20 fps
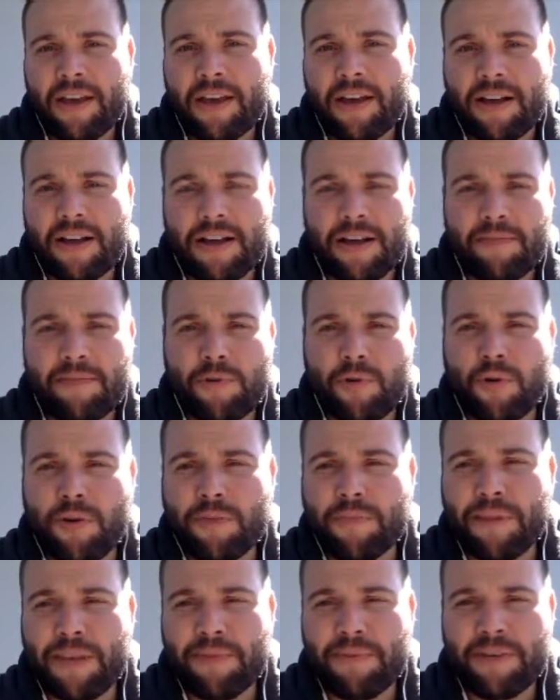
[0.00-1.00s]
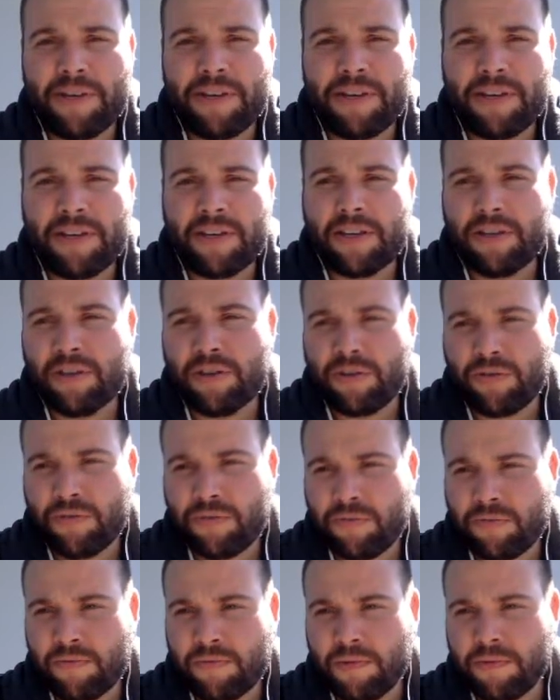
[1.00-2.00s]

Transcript: or maybe you